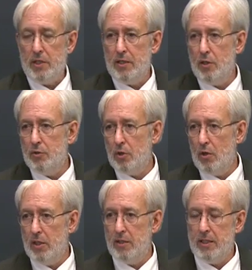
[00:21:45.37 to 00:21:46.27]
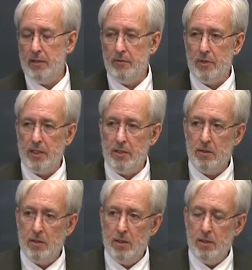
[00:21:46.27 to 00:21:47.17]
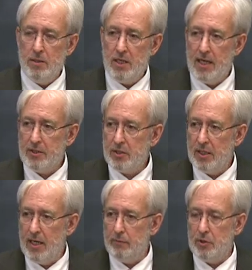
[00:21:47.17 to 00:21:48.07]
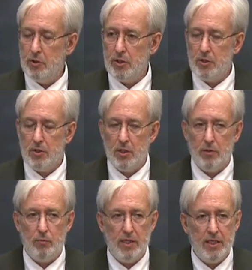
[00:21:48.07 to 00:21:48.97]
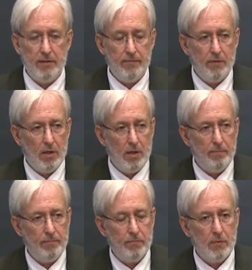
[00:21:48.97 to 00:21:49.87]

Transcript: He goes on in the text that I was just uh, reading from